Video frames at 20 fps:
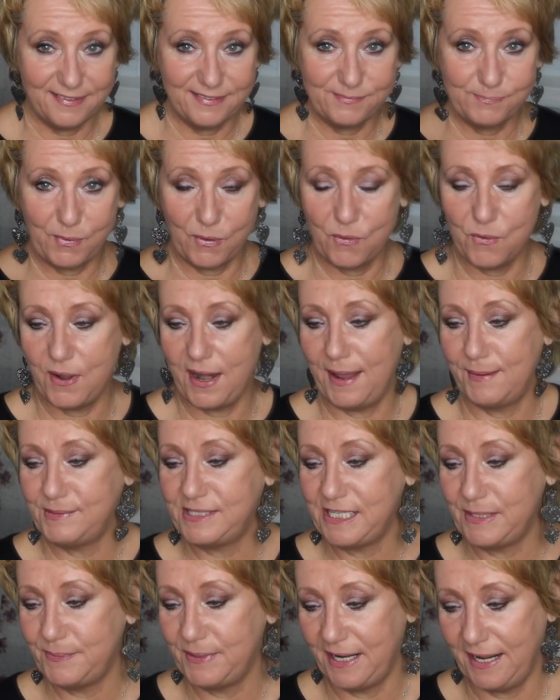is bone
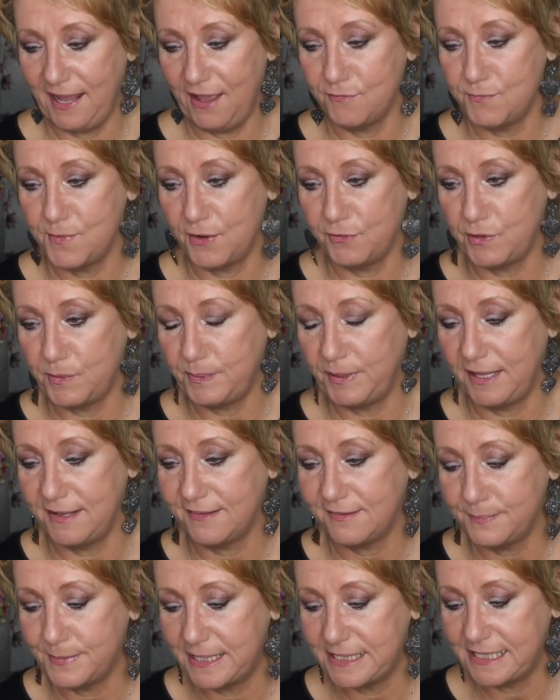empty, but I have my
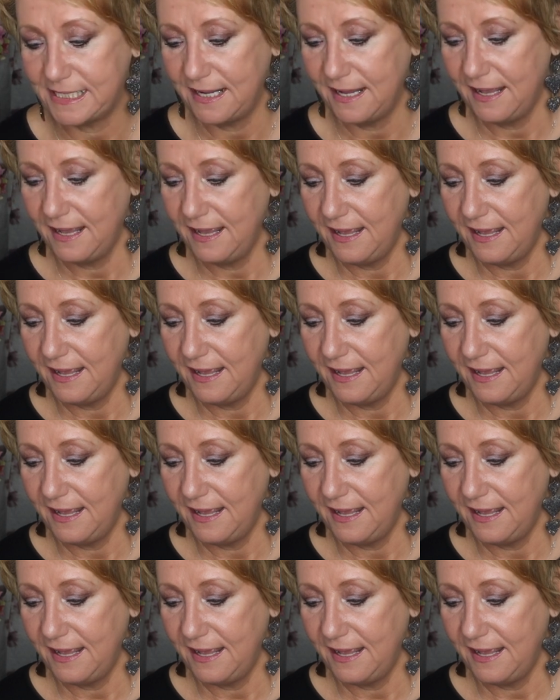replacement.